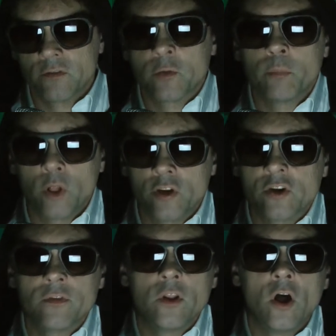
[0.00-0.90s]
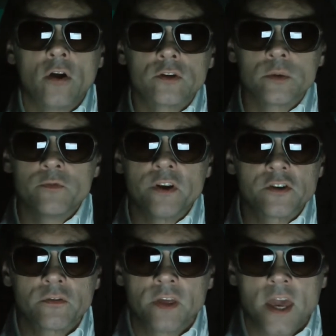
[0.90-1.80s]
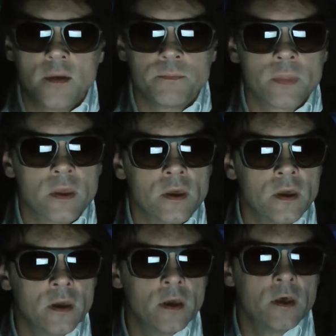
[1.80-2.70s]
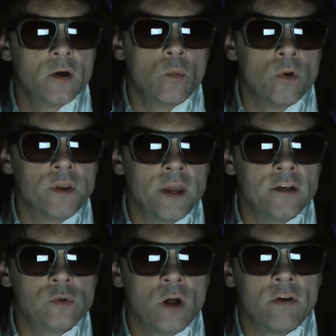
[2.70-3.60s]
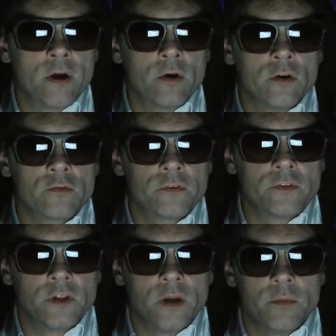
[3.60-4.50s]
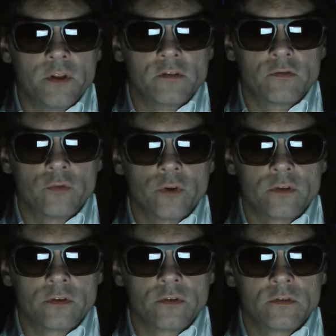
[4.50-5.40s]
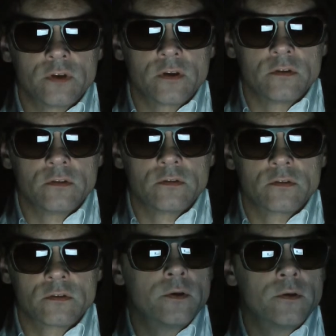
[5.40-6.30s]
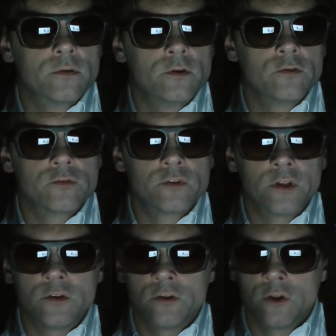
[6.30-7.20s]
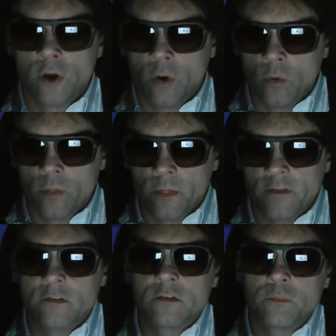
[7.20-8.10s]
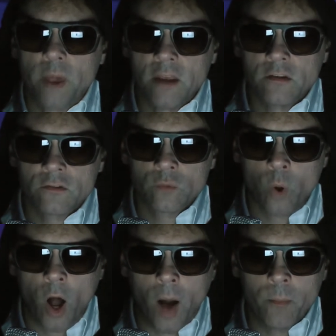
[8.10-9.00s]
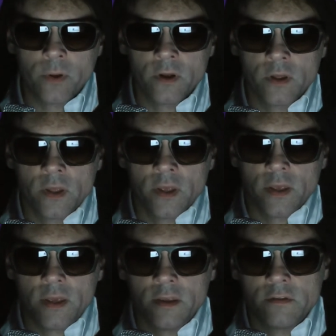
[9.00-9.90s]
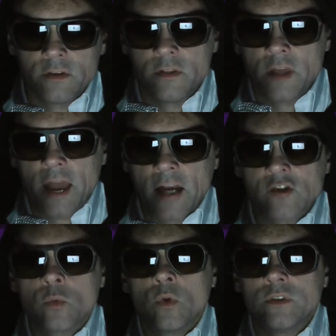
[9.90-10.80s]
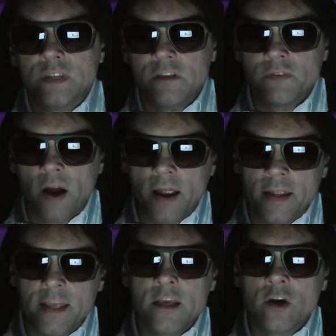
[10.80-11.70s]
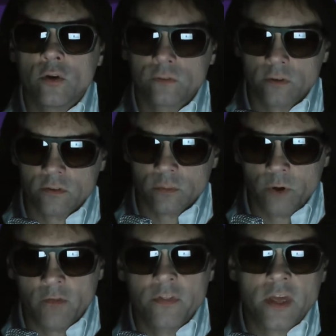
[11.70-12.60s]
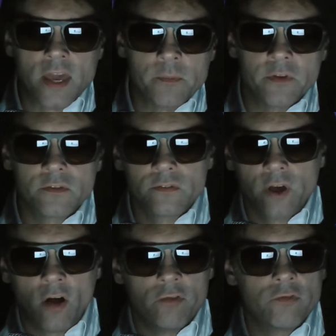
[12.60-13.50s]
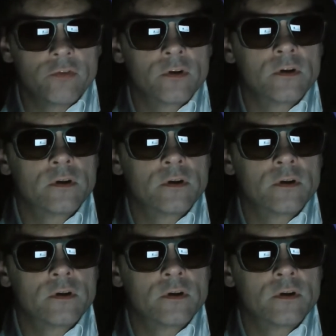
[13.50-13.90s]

if you're bullish on the long term vision of the game. One day, 12 hours, 59 minutes, 46 seconds. Interesting to note that Space Swap is in the actual DeFi ecosystem of the game itself.